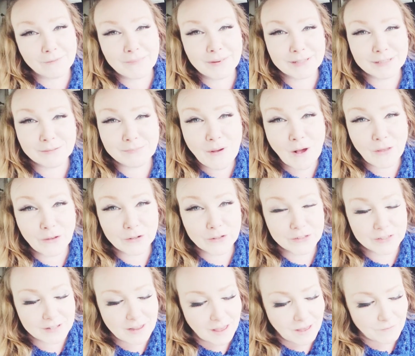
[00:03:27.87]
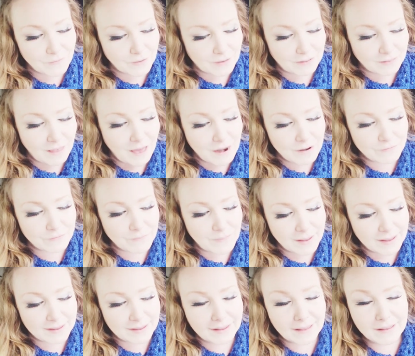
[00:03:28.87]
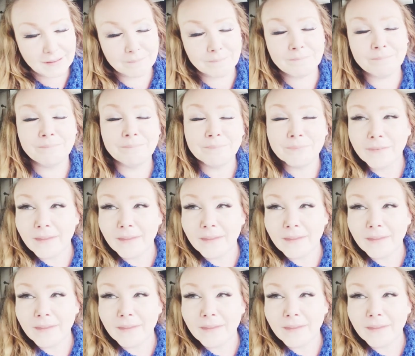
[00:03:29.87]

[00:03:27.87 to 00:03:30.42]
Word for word: my smaller stuff and a lot of my um,